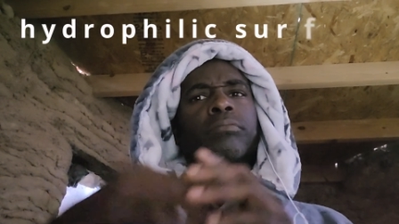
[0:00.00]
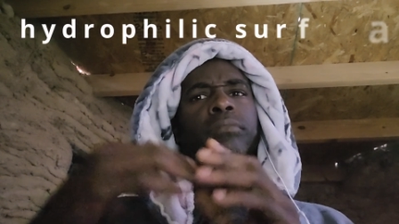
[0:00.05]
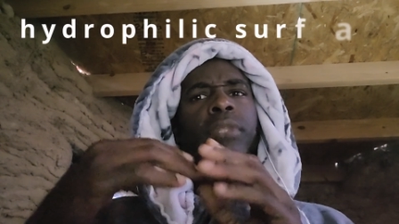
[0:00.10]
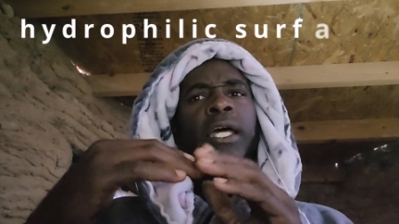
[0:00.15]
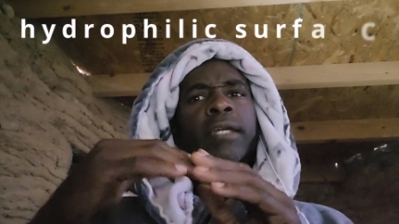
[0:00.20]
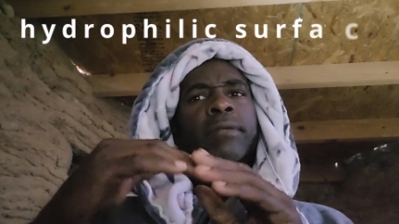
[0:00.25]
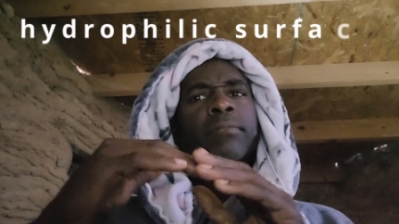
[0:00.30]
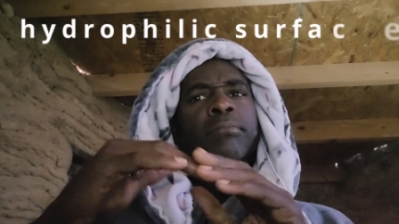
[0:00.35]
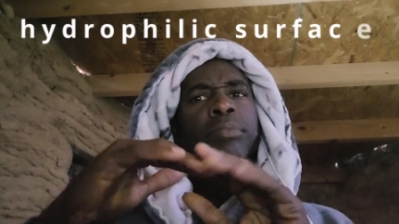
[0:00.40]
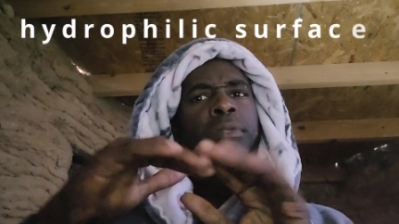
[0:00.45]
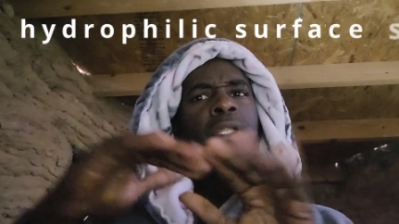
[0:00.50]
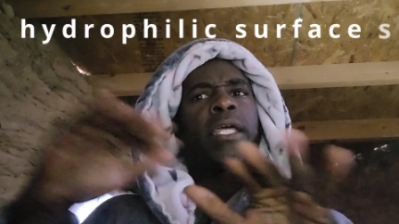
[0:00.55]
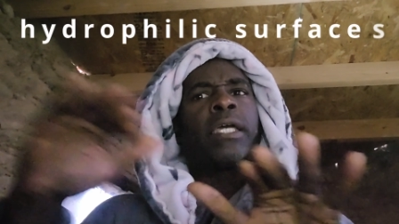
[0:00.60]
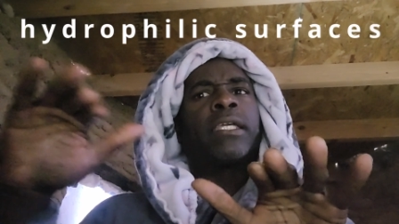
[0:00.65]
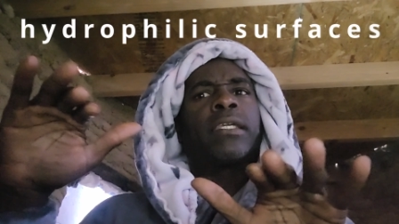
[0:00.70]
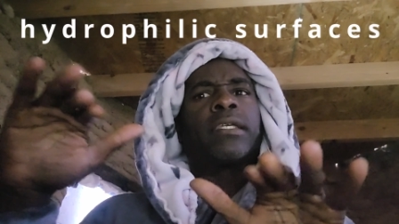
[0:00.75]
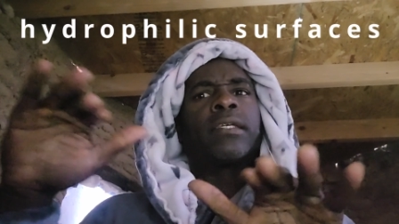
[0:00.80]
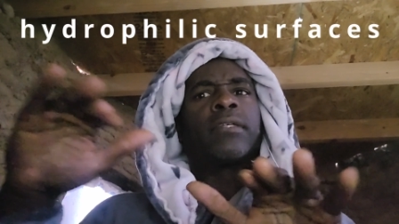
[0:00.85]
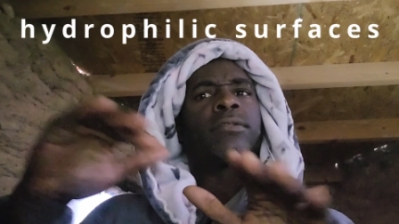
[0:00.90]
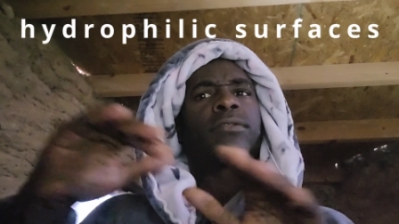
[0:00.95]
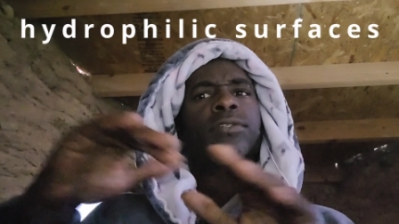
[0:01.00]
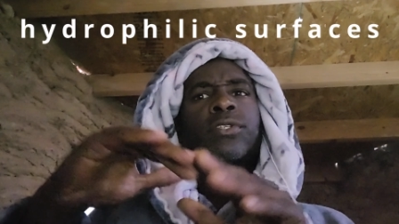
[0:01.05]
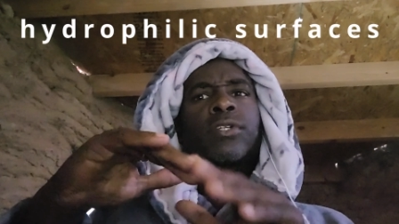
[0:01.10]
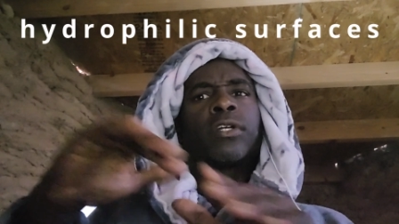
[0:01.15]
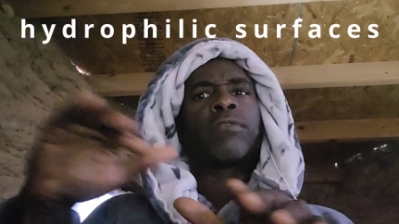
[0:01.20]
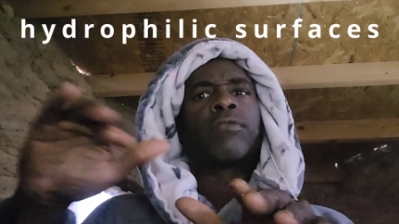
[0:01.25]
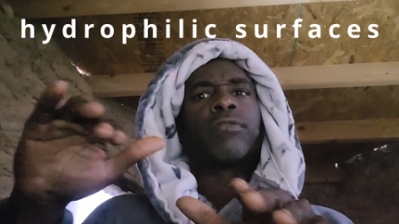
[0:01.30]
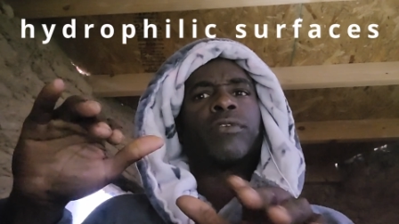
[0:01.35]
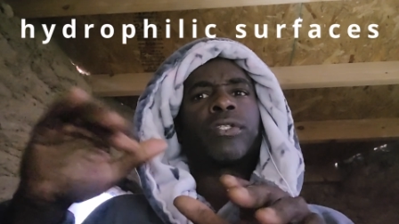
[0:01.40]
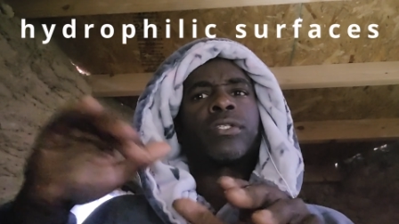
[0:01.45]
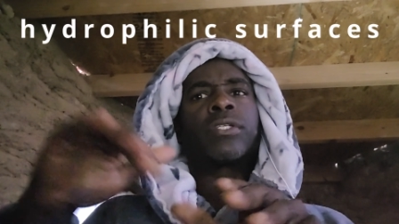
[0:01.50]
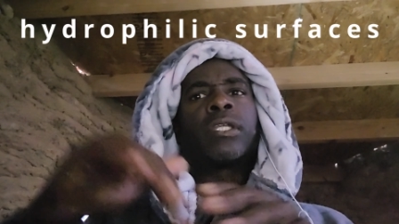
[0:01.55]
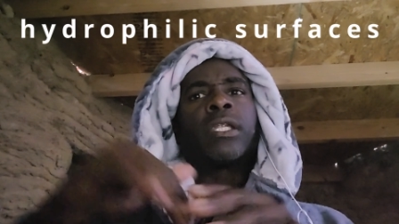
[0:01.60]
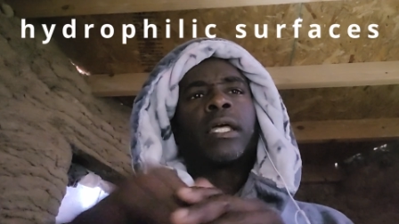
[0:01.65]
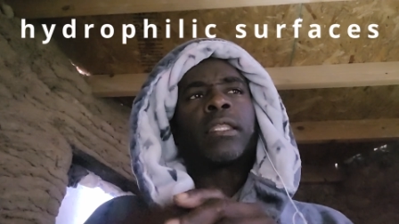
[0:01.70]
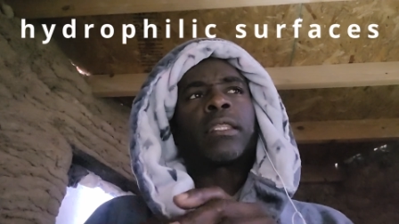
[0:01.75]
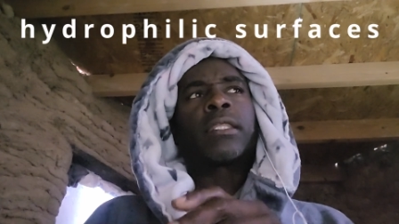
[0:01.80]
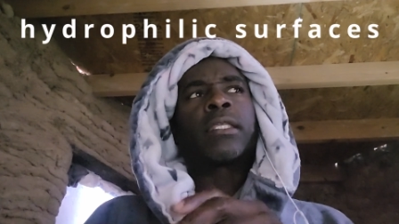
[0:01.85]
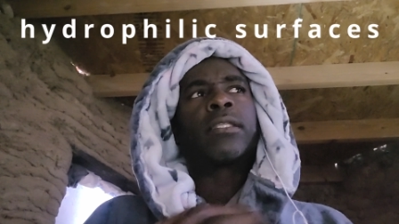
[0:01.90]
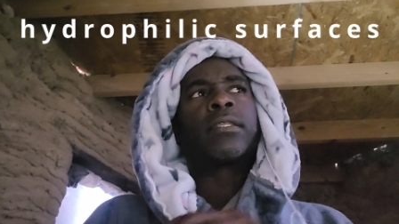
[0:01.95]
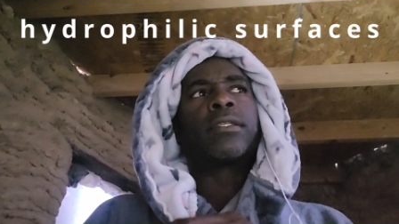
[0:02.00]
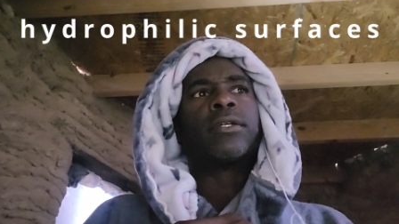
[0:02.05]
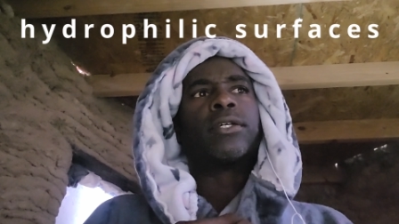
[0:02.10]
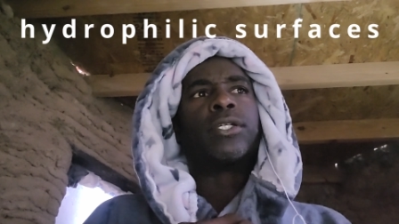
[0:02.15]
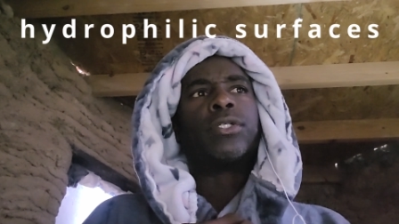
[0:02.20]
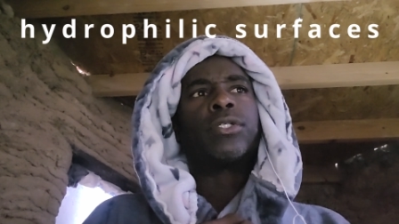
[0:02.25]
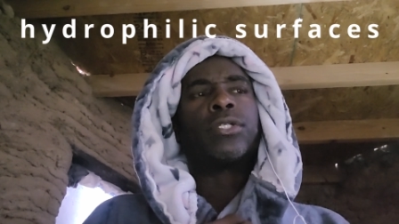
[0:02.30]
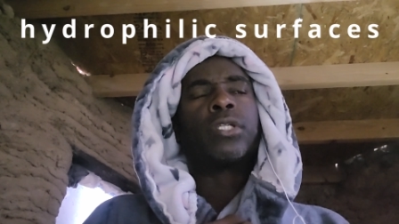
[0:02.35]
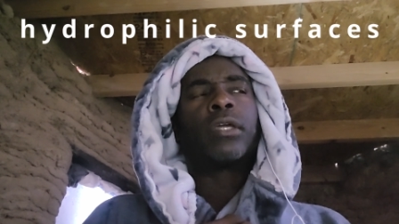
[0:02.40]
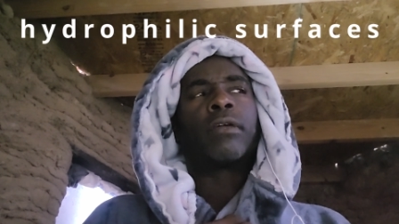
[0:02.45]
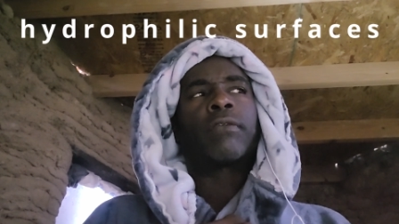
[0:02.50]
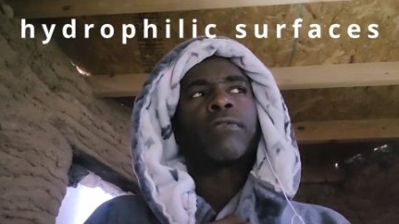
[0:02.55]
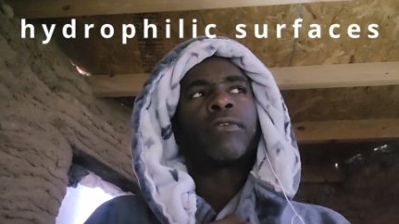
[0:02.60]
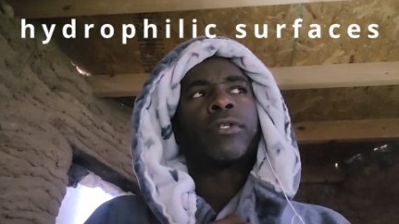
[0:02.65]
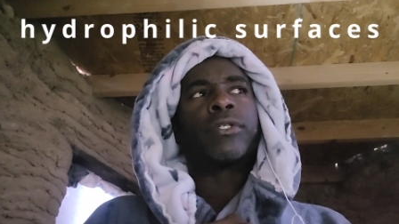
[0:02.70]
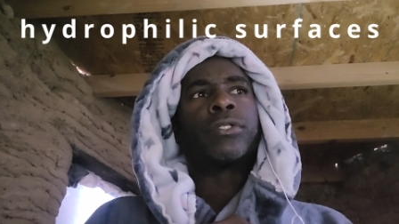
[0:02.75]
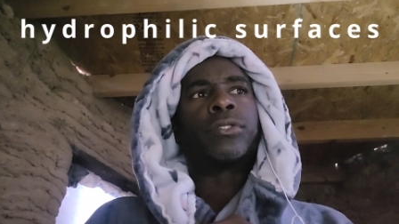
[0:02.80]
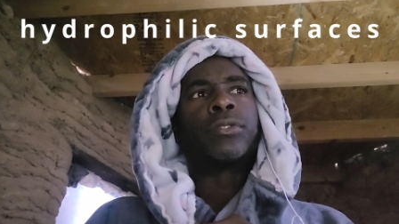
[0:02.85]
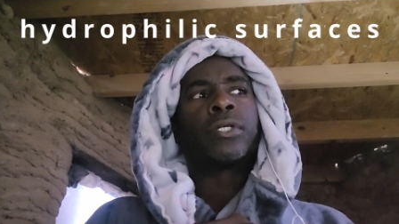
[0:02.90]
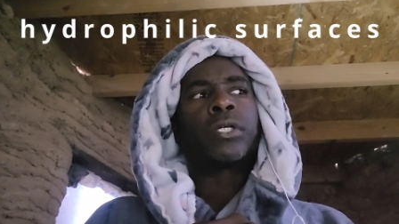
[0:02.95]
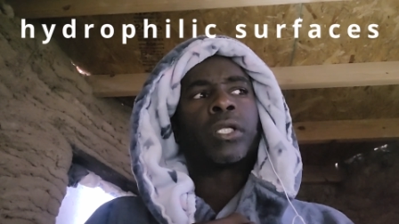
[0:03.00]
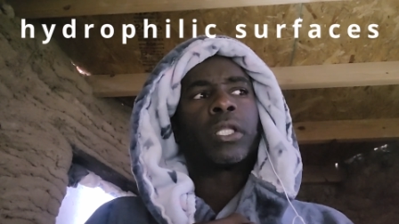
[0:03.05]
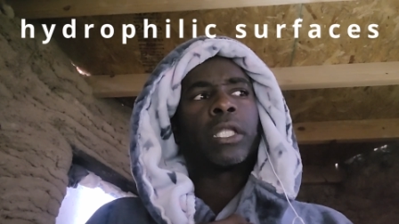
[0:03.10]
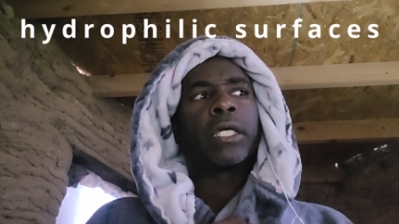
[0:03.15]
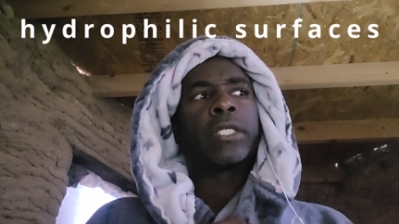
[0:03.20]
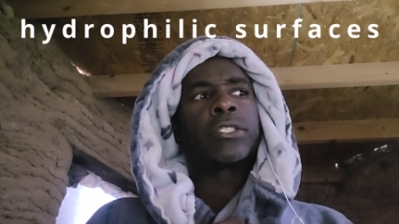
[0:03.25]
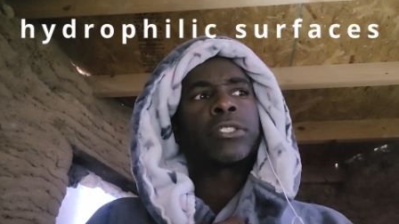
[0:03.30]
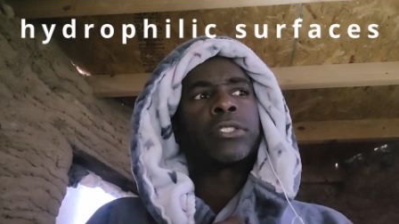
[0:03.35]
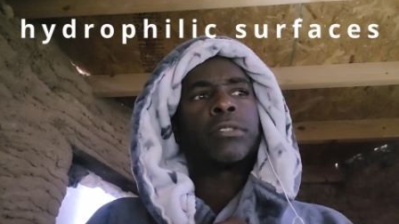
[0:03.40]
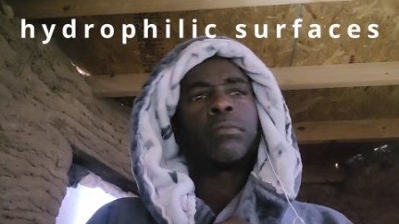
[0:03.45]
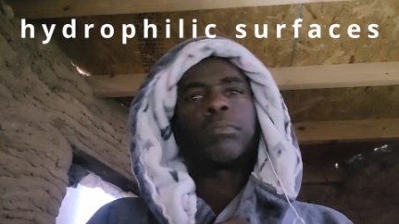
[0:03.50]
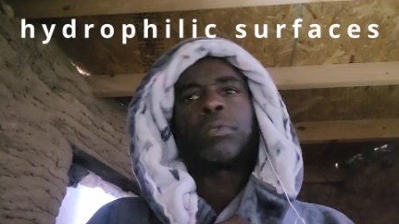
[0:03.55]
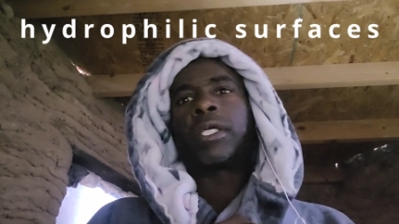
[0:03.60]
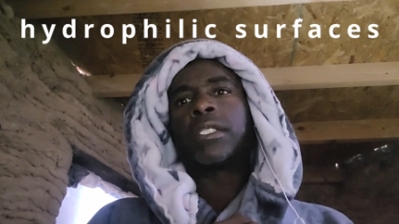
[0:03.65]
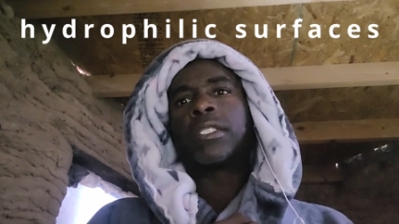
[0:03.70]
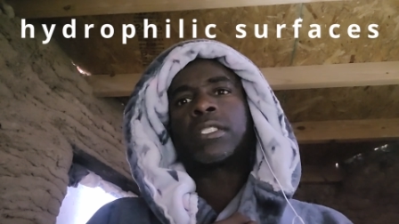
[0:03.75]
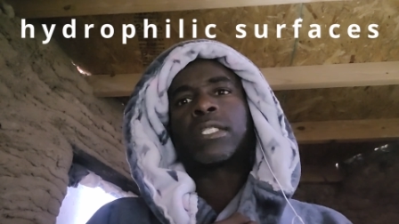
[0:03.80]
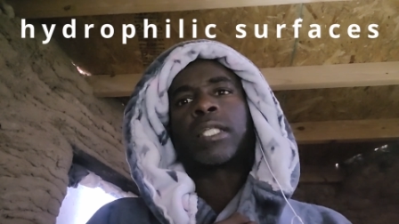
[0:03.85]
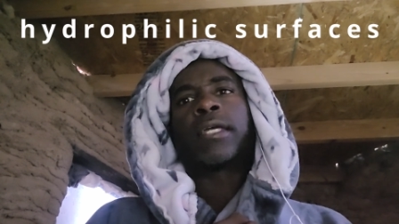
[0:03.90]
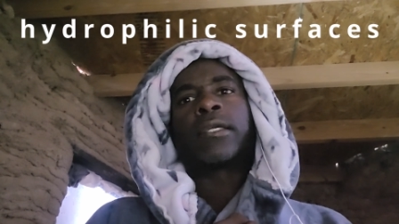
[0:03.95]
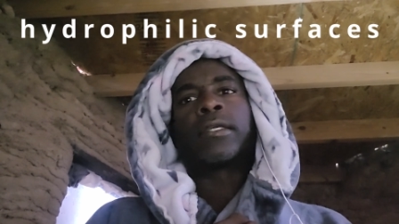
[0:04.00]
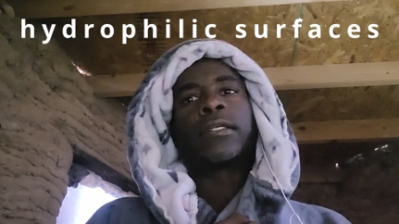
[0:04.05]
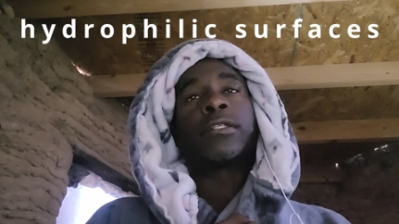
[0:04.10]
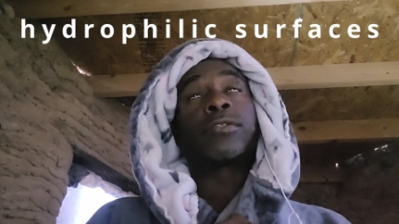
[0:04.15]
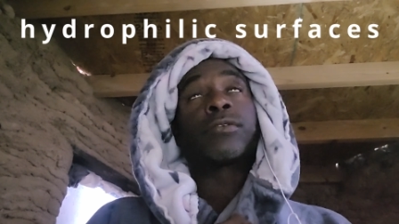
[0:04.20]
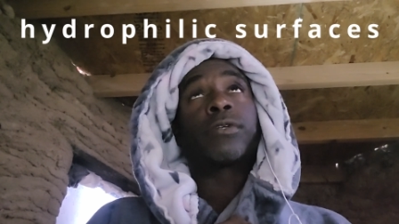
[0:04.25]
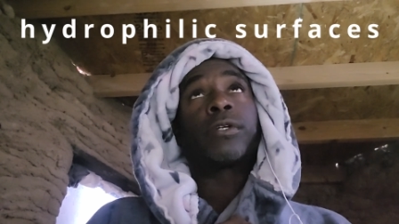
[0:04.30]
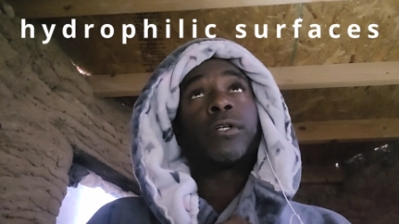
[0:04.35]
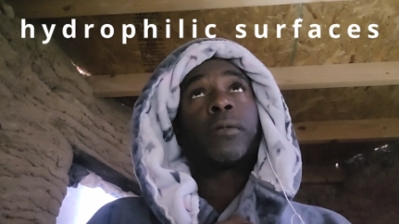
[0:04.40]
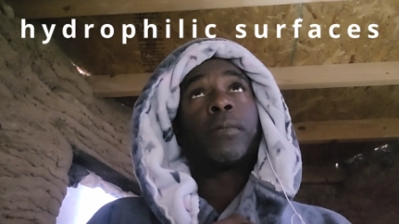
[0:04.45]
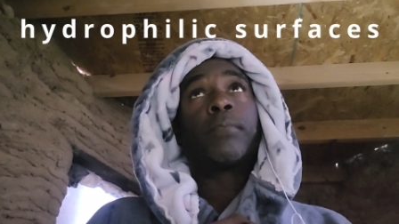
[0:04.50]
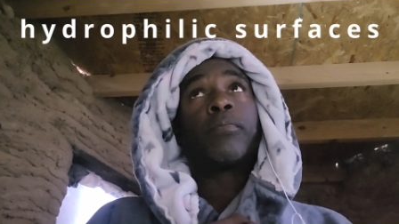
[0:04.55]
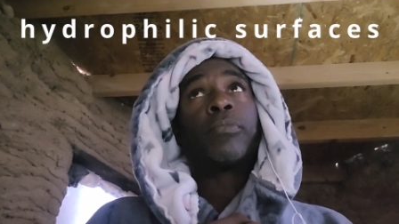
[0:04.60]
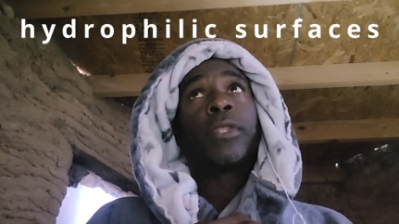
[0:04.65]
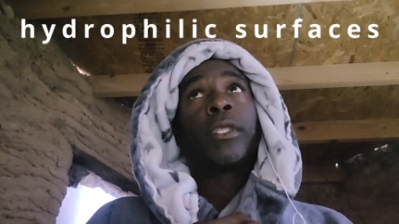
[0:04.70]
like blanket surface, and I think they're using it for dew collection in places like Israel.